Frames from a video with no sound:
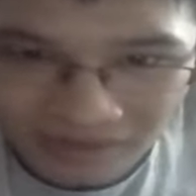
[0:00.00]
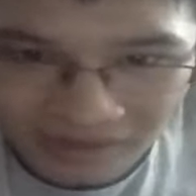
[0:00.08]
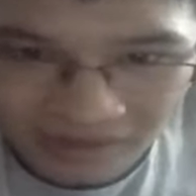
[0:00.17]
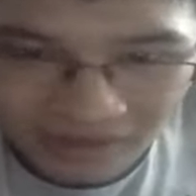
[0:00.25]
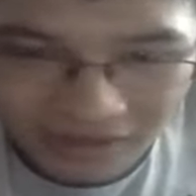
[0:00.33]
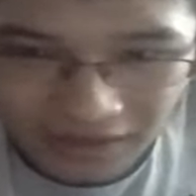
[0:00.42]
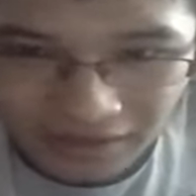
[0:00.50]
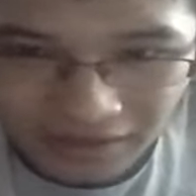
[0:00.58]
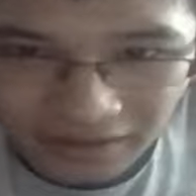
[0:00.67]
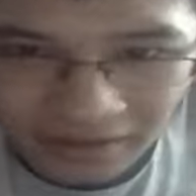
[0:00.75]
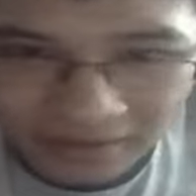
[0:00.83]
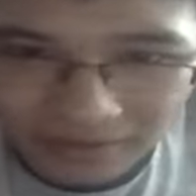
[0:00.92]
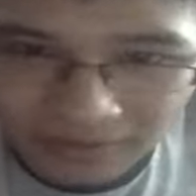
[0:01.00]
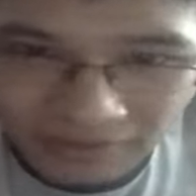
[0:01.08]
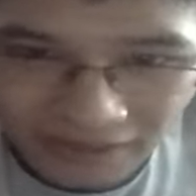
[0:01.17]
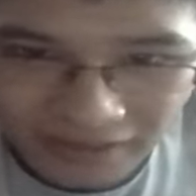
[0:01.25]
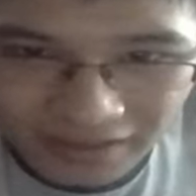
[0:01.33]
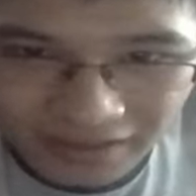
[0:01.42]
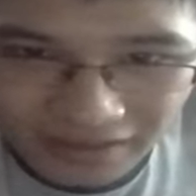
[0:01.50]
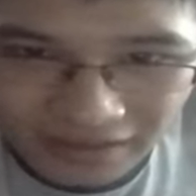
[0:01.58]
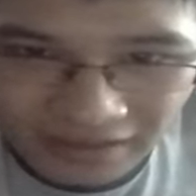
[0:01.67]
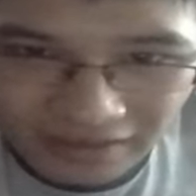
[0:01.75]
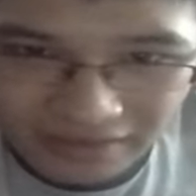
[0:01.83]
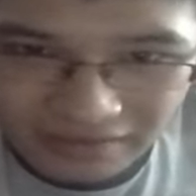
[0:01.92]
the editing, even though the editing
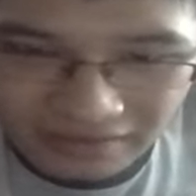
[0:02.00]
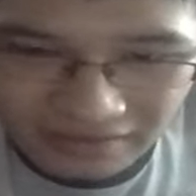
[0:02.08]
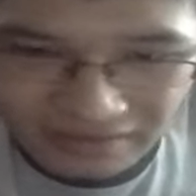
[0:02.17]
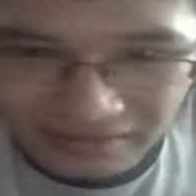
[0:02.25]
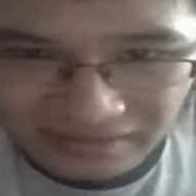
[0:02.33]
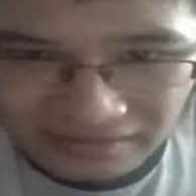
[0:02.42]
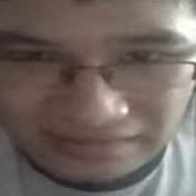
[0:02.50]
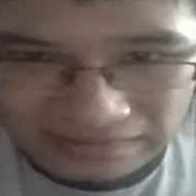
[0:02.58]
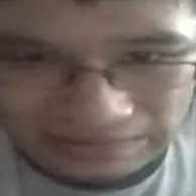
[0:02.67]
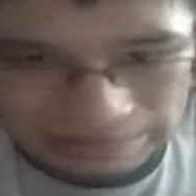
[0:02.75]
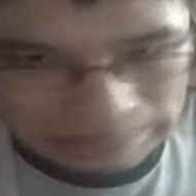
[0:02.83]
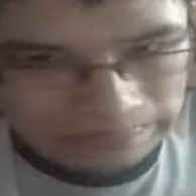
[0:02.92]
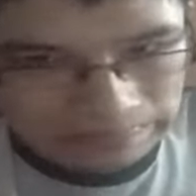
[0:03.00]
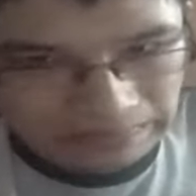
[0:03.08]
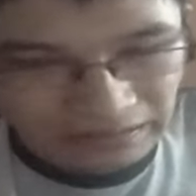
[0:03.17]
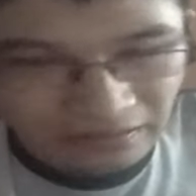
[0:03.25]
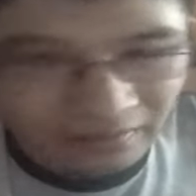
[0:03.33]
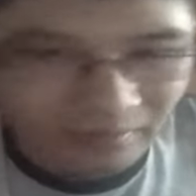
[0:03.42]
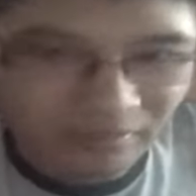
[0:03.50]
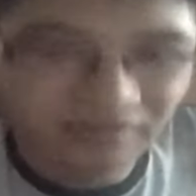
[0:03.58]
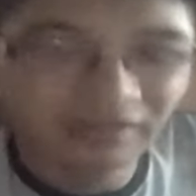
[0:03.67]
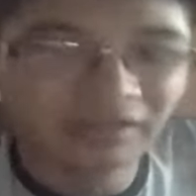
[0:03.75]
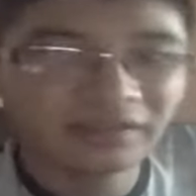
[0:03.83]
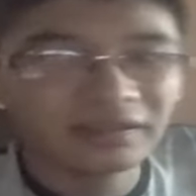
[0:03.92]
kind of is like, yes, but
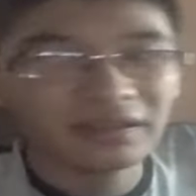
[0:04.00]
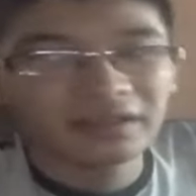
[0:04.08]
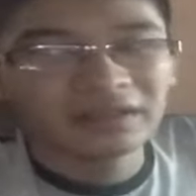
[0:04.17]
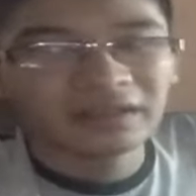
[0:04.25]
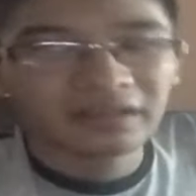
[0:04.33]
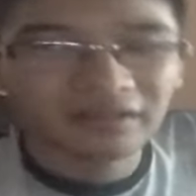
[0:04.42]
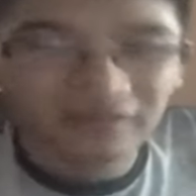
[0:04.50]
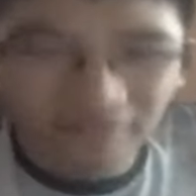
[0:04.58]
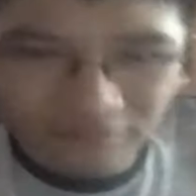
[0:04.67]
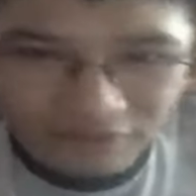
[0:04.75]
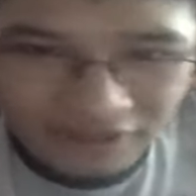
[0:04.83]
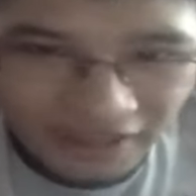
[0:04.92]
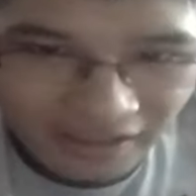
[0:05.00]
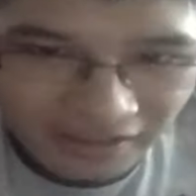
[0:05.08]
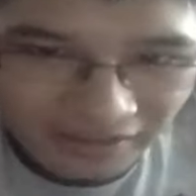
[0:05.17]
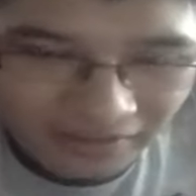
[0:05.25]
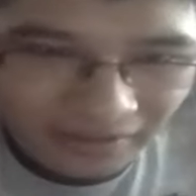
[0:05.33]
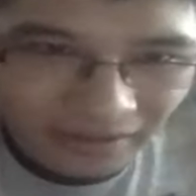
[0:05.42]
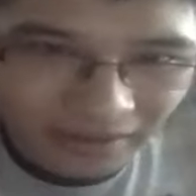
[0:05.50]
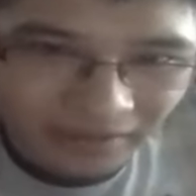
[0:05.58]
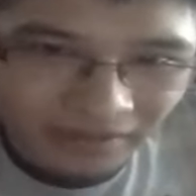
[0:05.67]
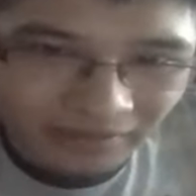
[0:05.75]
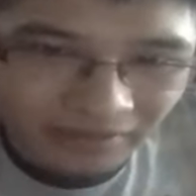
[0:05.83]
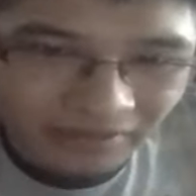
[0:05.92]
like, it's a little shady in the
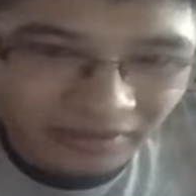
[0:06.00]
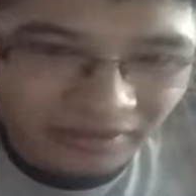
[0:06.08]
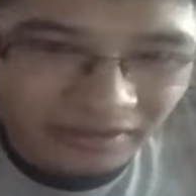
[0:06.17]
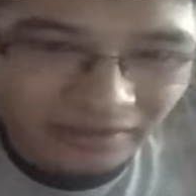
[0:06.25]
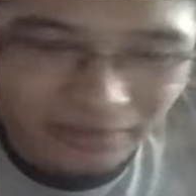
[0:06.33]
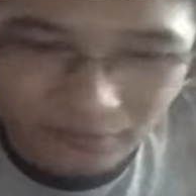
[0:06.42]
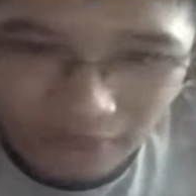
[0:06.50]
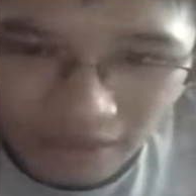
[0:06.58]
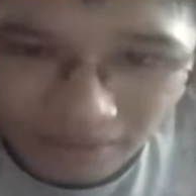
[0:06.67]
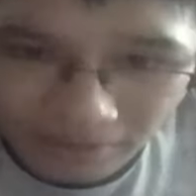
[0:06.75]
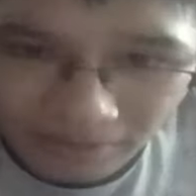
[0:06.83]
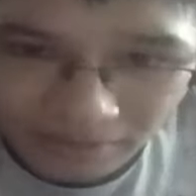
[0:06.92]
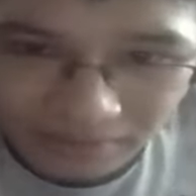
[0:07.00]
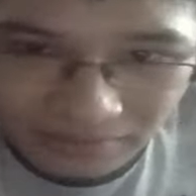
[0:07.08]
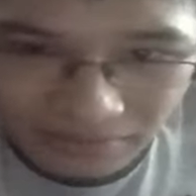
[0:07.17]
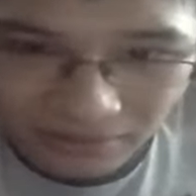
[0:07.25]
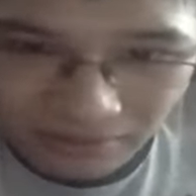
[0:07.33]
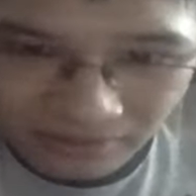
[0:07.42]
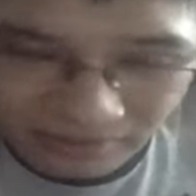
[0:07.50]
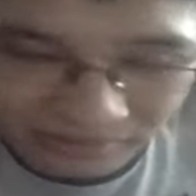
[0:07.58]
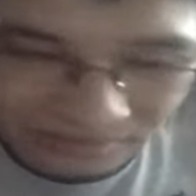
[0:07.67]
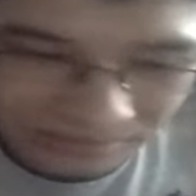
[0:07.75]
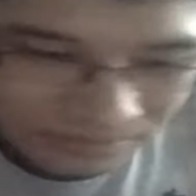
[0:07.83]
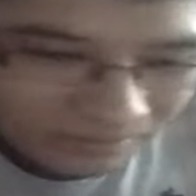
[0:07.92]
editing, but like, I feel happy doing
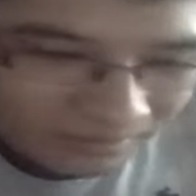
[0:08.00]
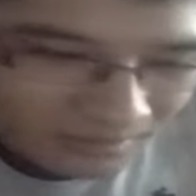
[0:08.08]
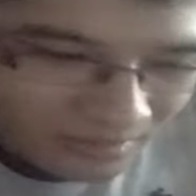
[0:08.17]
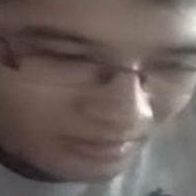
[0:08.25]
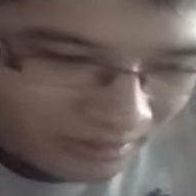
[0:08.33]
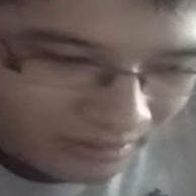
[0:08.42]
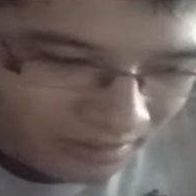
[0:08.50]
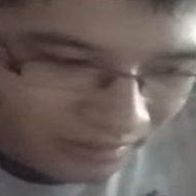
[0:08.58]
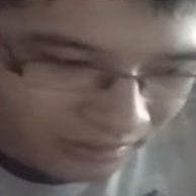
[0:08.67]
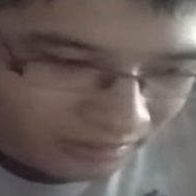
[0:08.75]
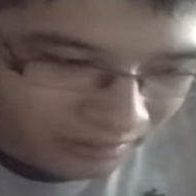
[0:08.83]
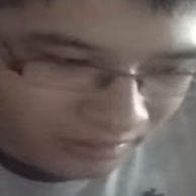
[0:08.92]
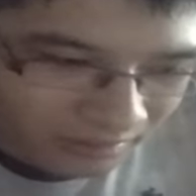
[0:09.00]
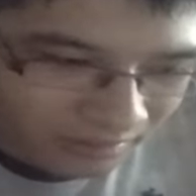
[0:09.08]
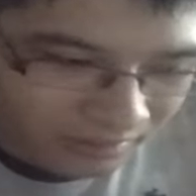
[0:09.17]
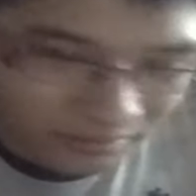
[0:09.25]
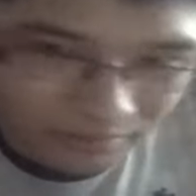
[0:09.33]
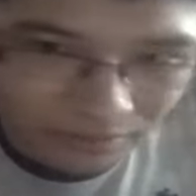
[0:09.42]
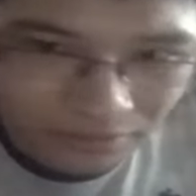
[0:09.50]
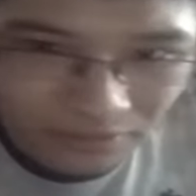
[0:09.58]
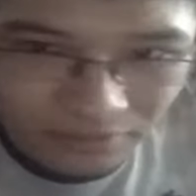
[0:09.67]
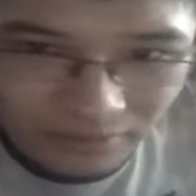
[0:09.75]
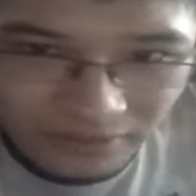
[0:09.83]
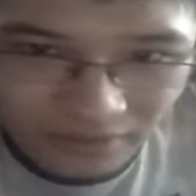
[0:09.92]
uh
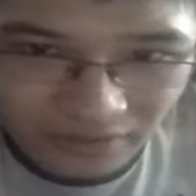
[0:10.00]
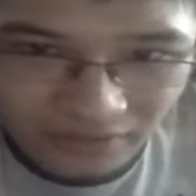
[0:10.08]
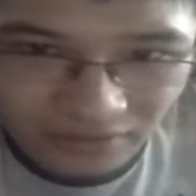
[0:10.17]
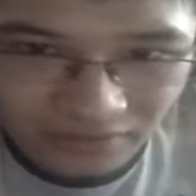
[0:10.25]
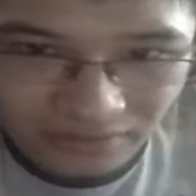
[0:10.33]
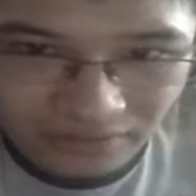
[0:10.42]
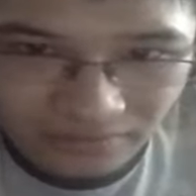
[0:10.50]
YouTube because